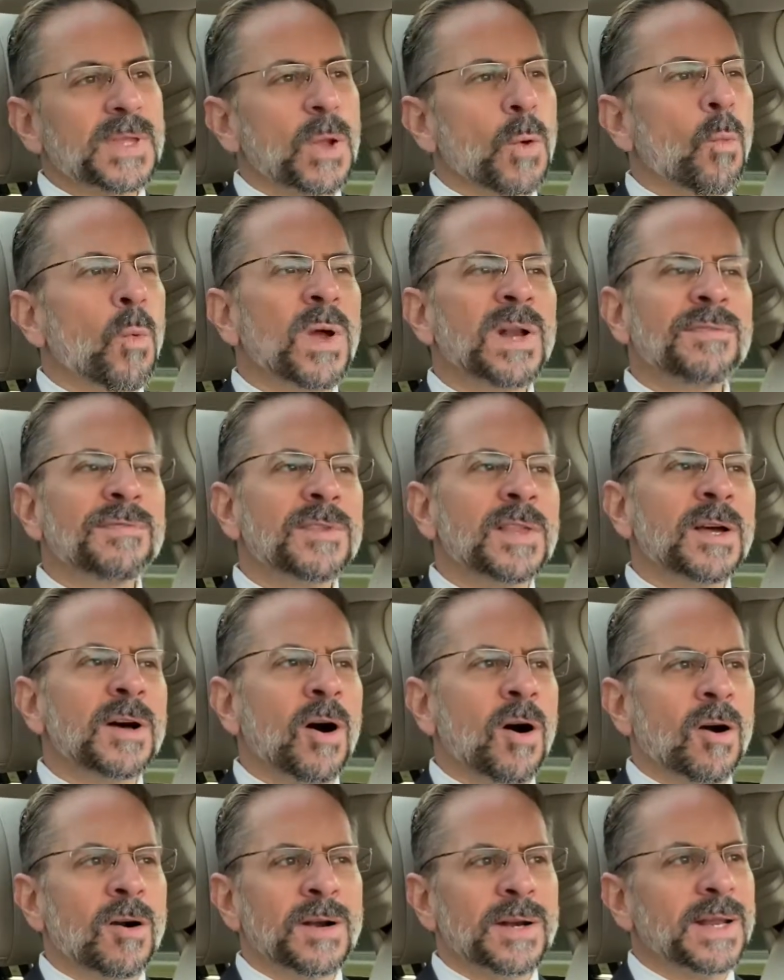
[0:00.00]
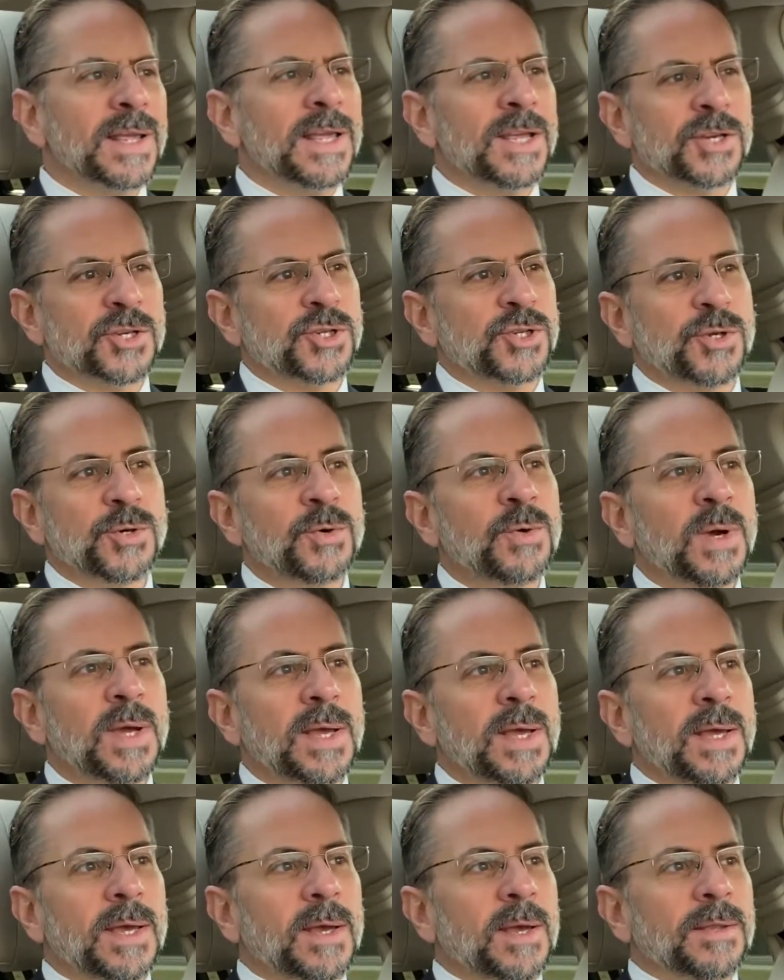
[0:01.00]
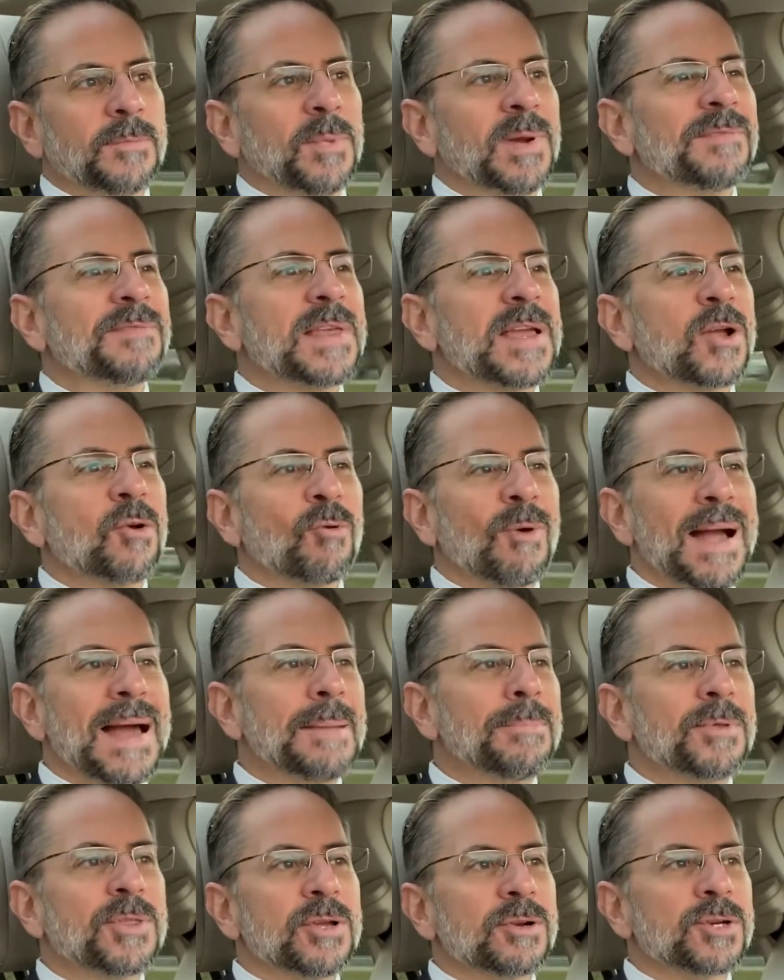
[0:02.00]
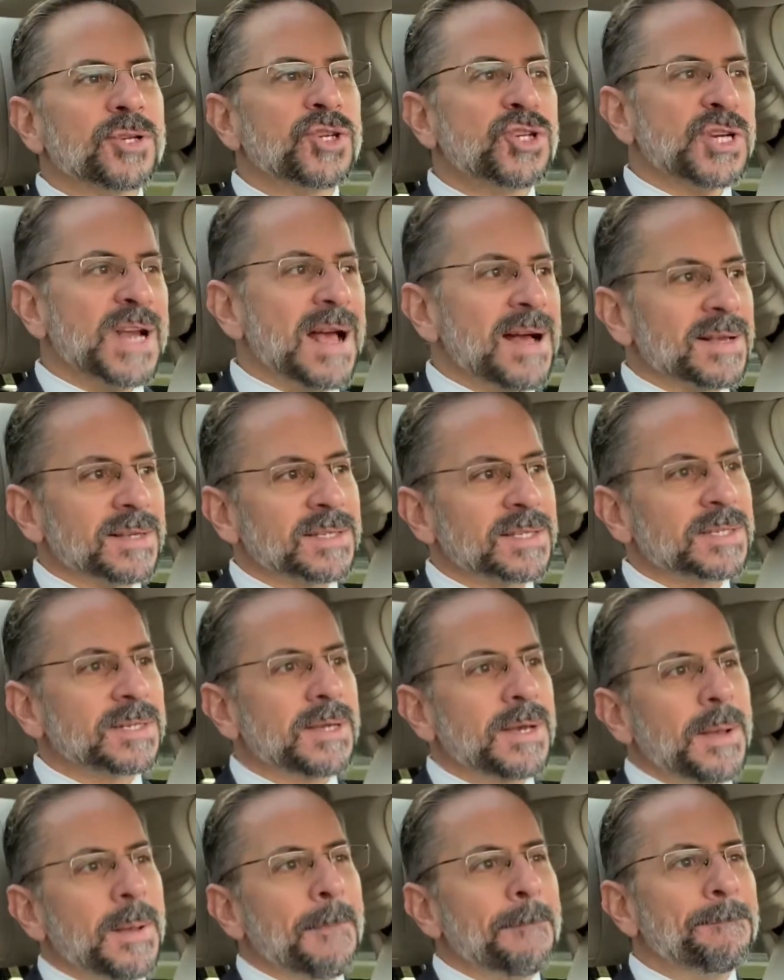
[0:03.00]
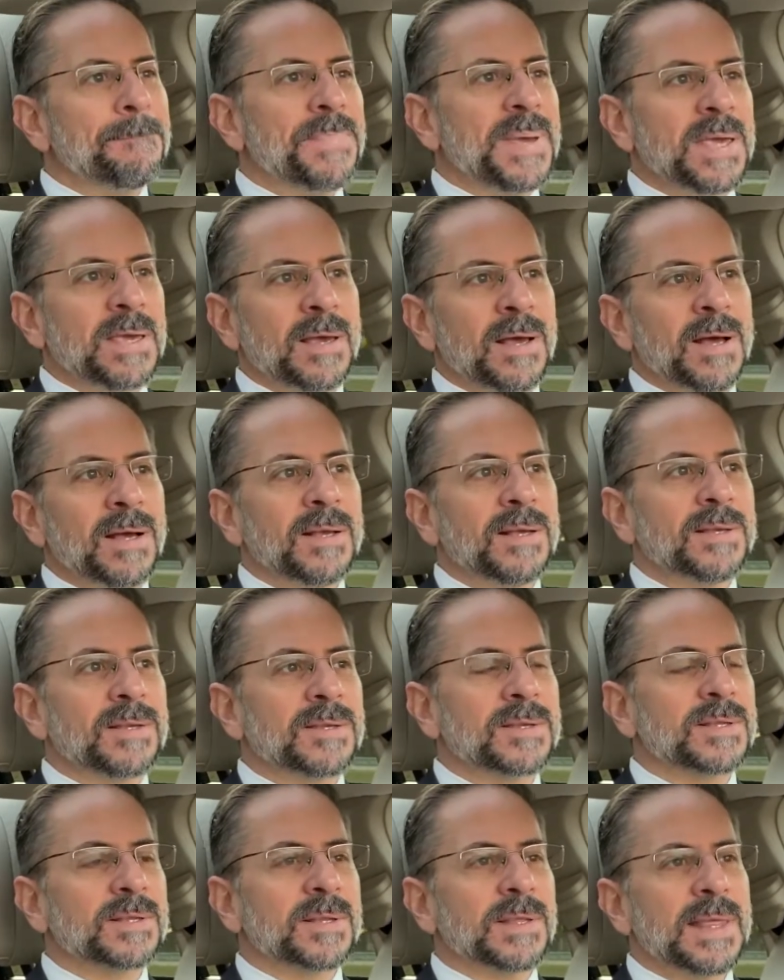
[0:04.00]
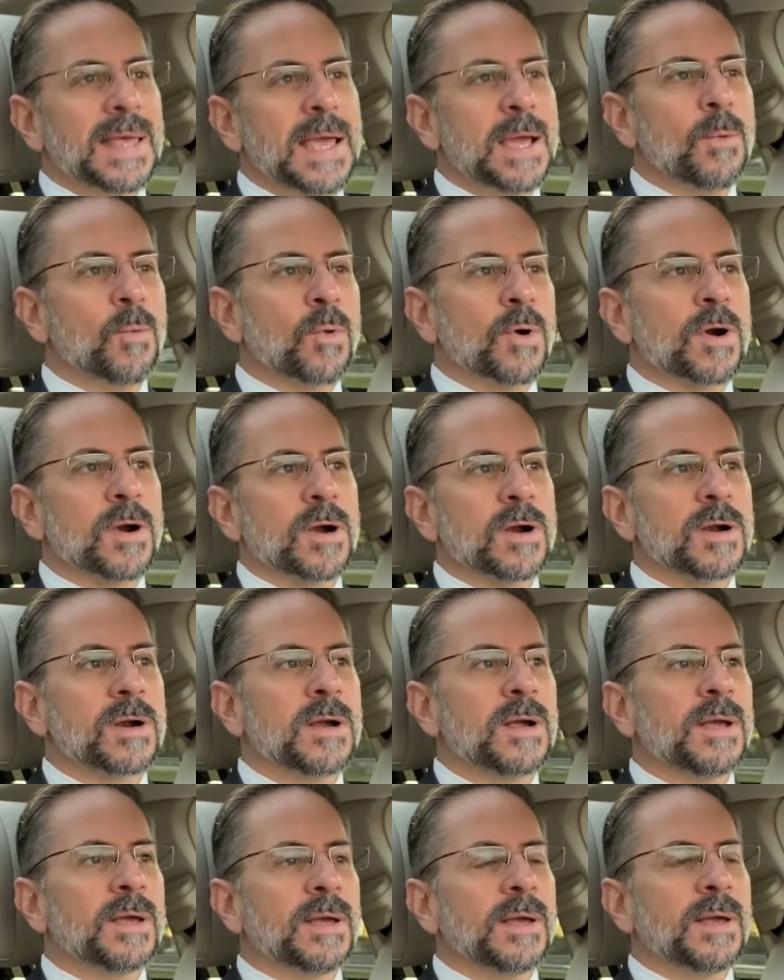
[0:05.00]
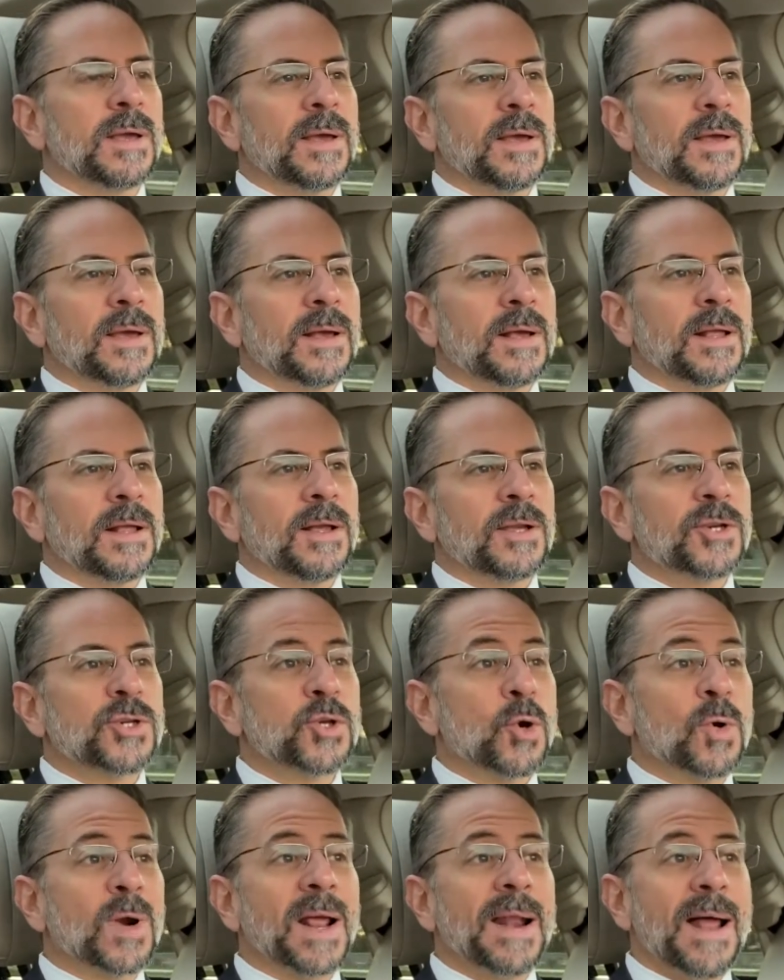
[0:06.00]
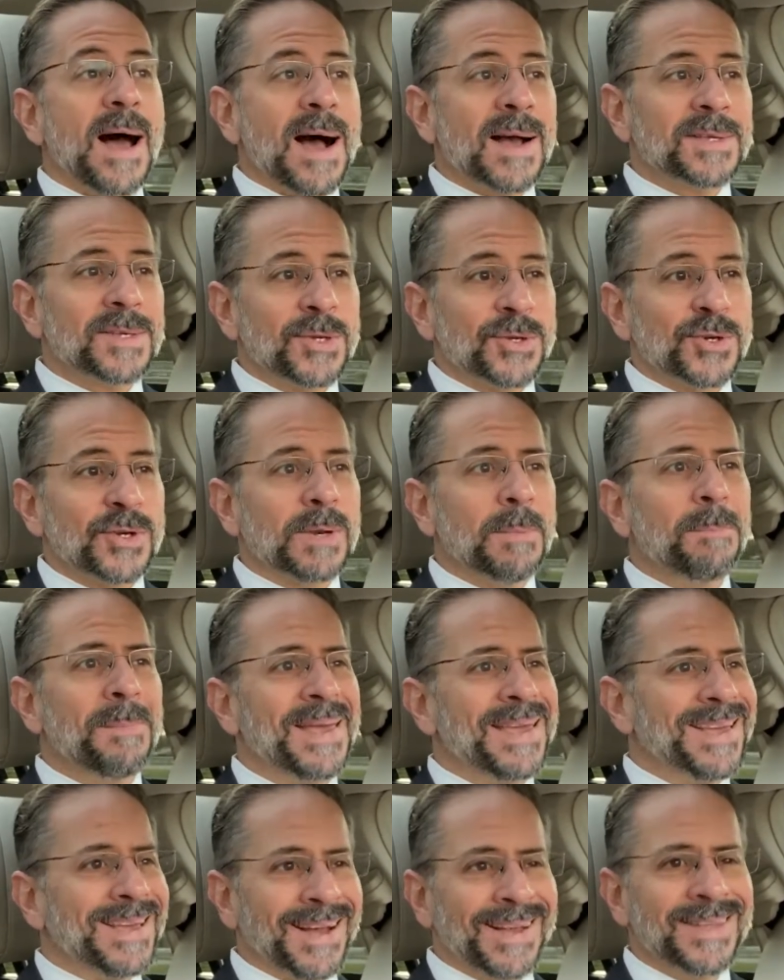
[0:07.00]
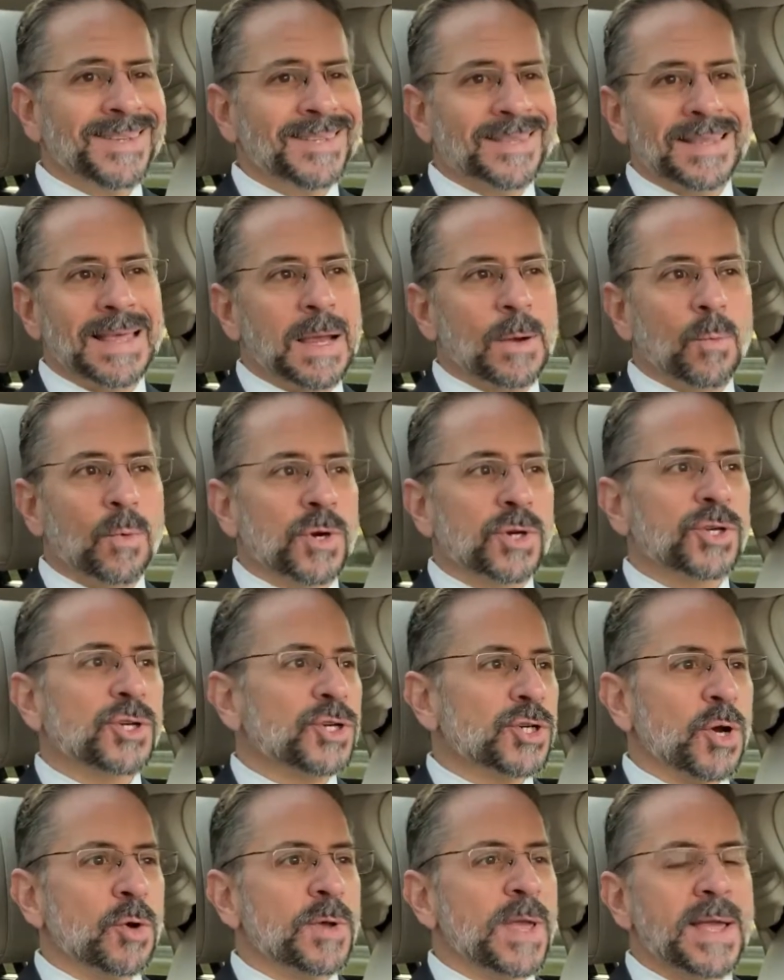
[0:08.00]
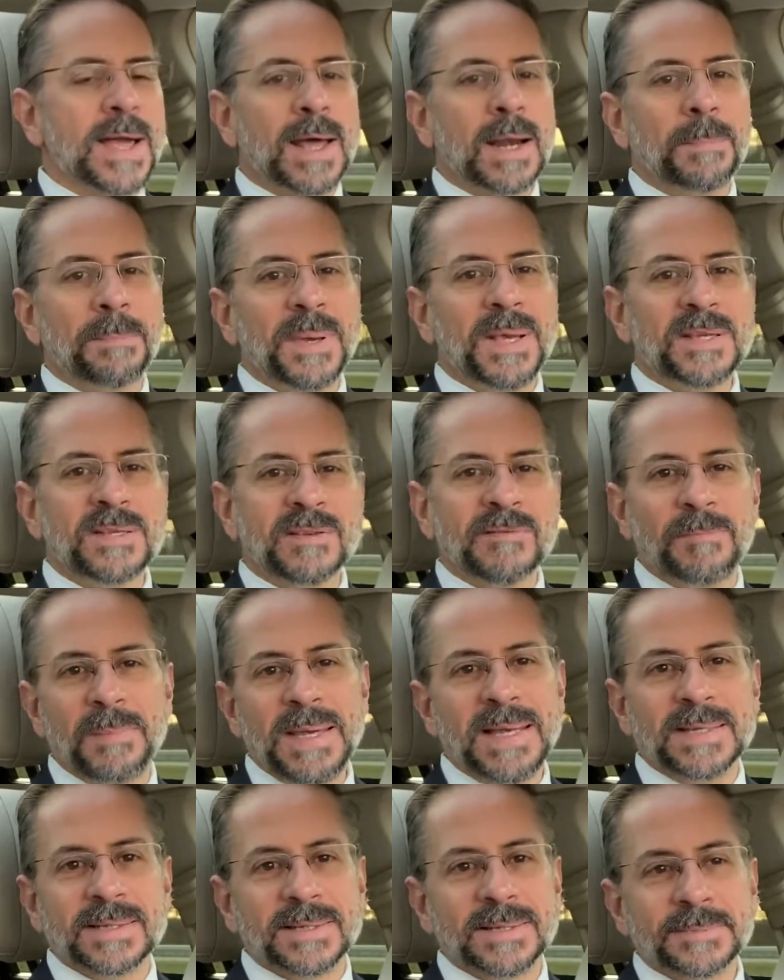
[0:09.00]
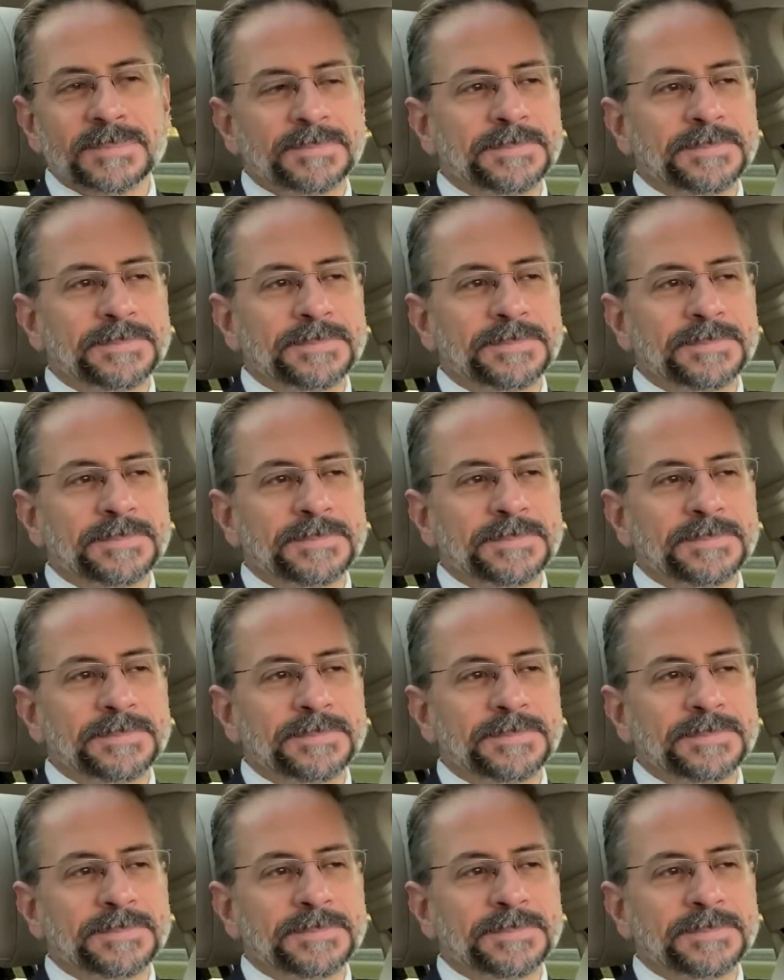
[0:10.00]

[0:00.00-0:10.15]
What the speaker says: What if the heart issue, what if they grabbed their chest because they were short on oxygen because they were choking on a piece of meat?